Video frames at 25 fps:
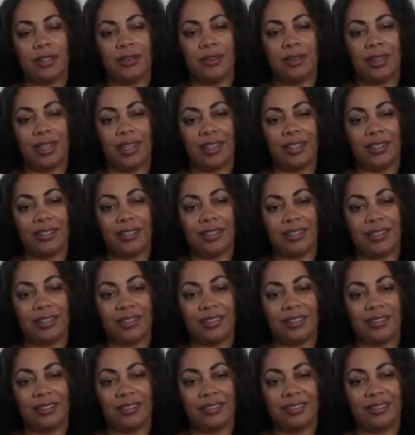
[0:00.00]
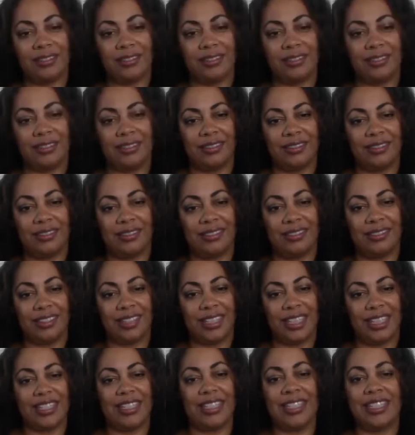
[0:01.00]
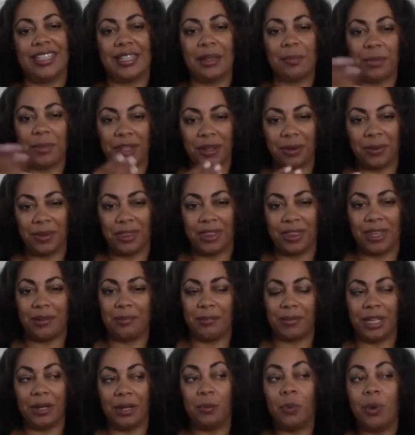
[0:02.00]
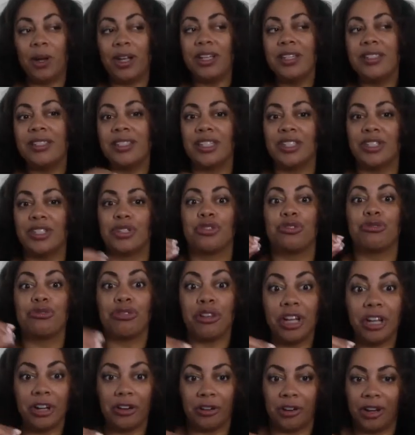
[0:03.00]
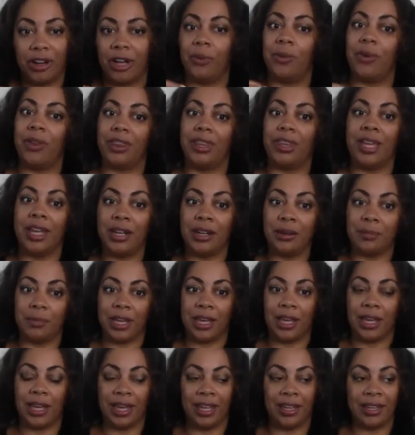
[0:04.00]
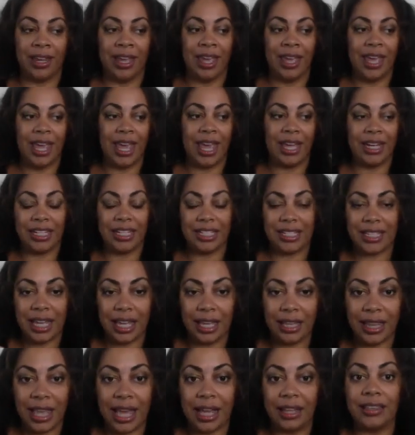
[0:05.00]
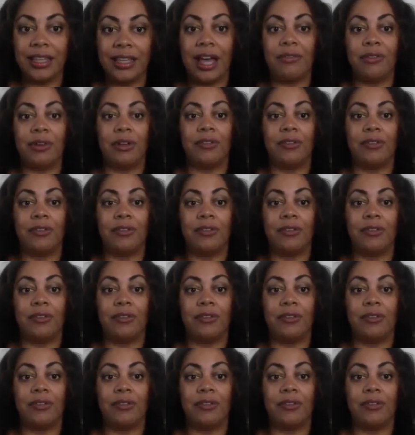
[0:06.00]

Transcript: this? Is this something within me? What is this triggering within me? And it's that level of